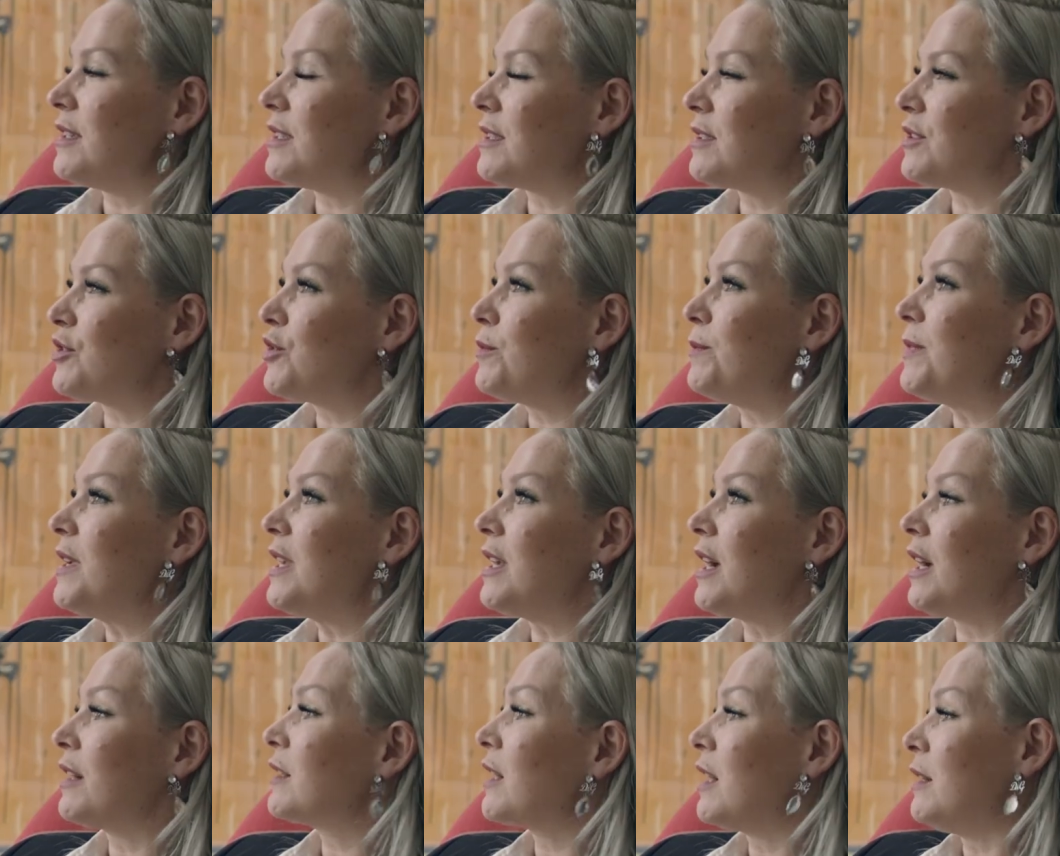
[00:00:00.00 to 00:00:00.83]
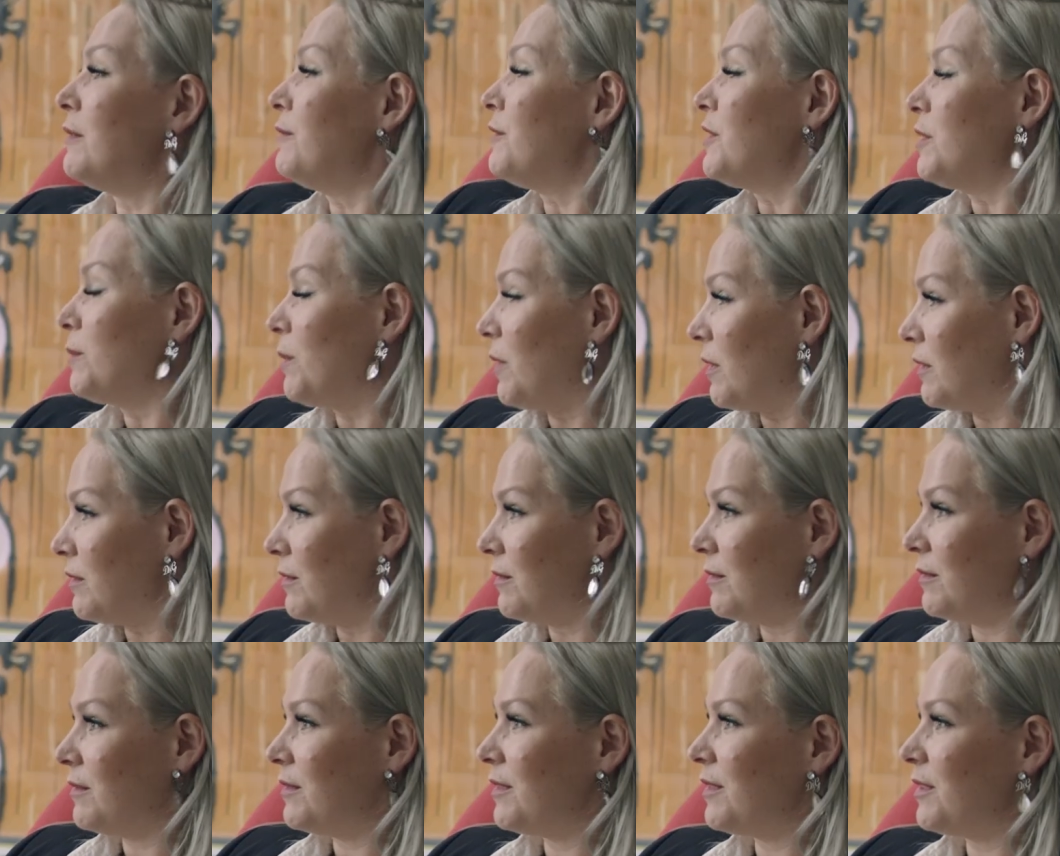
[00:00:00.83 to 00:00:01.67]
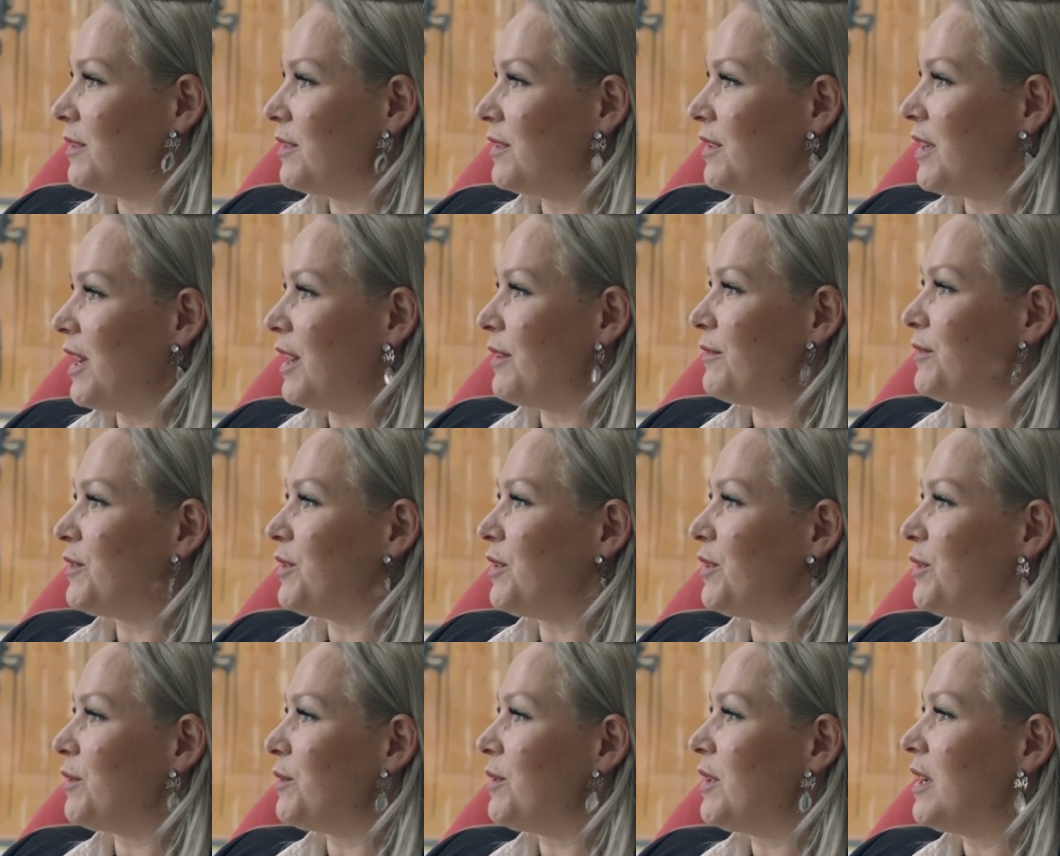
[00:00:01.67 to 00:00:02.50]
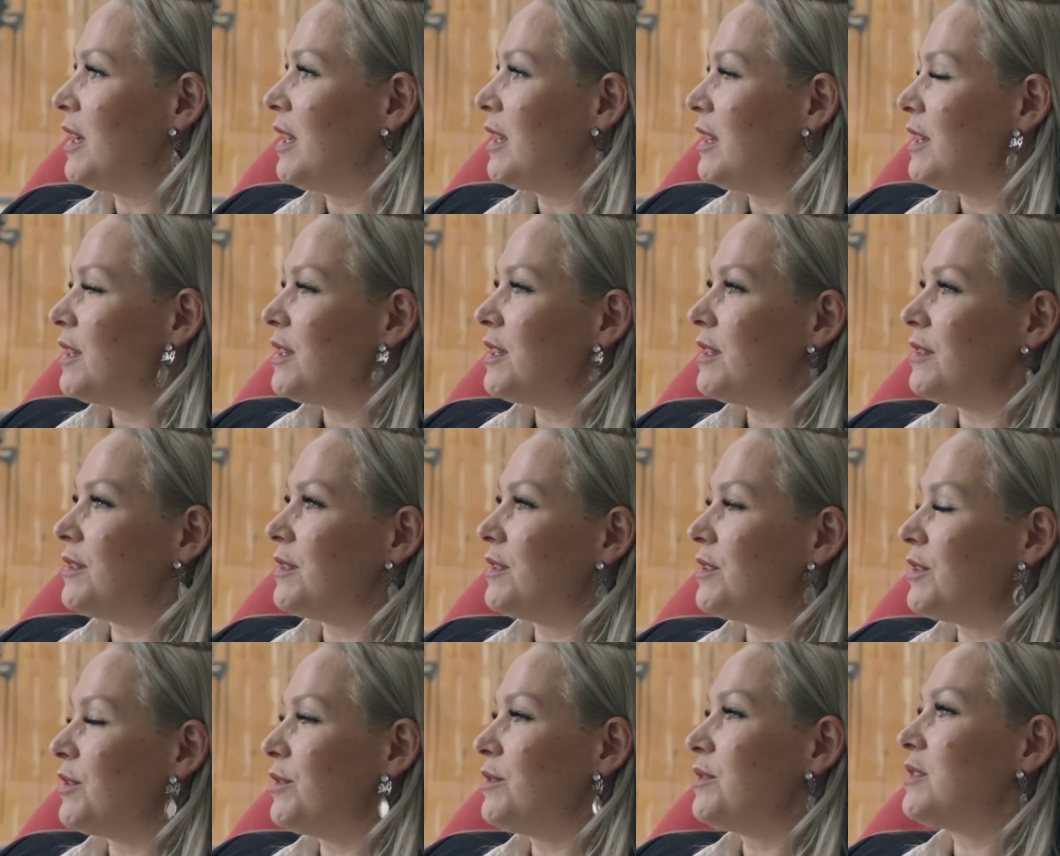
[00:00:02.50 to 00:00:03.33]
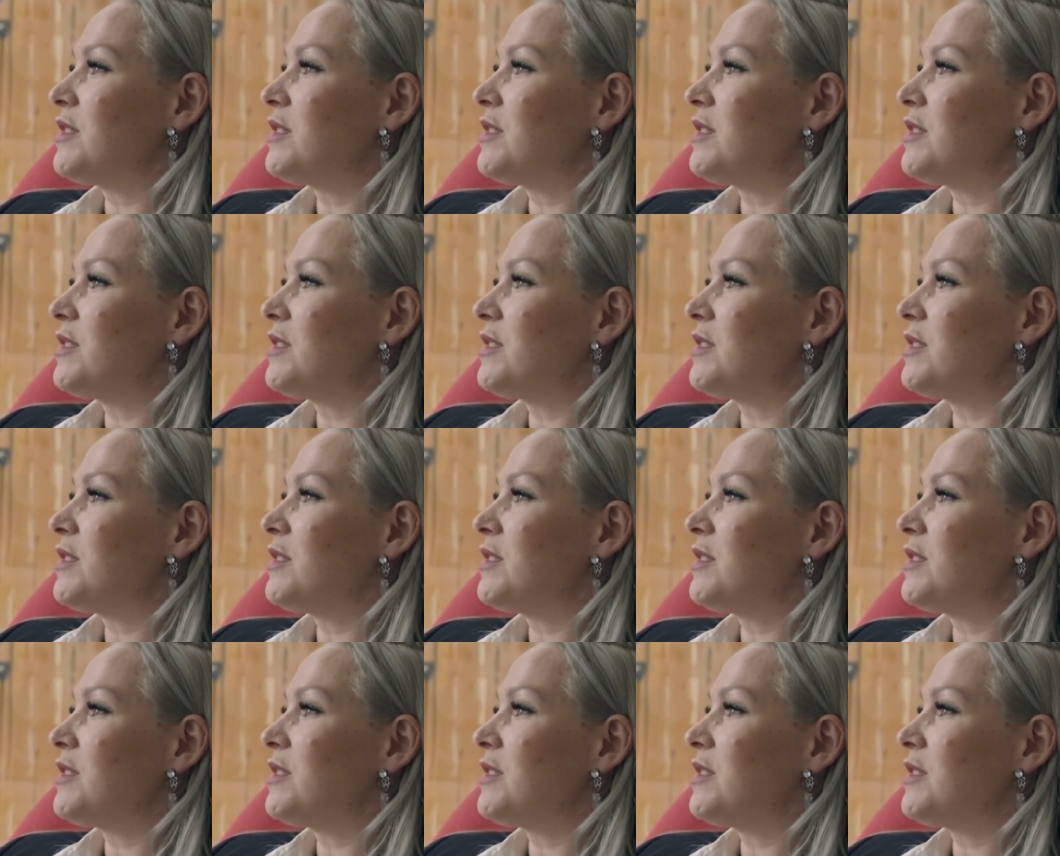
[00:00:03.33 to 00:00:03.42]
is to be uncomfortable. You have to do